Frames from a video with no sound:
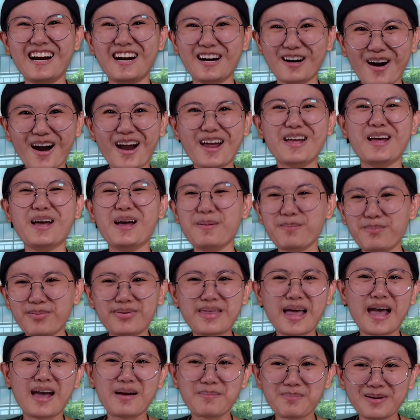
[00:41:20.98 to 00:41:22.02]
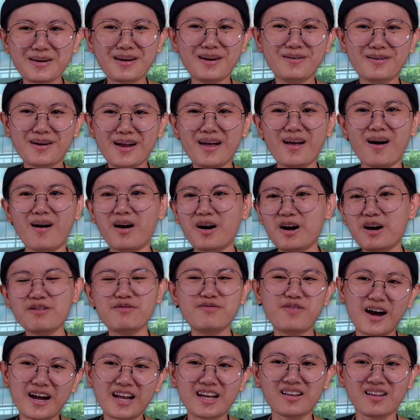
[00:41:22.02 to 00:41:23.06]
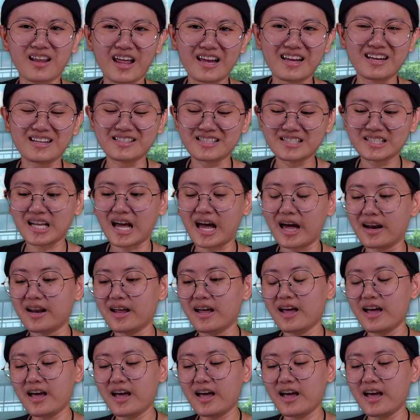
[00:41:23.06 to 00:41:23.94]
right? But here they are, fucking late instead.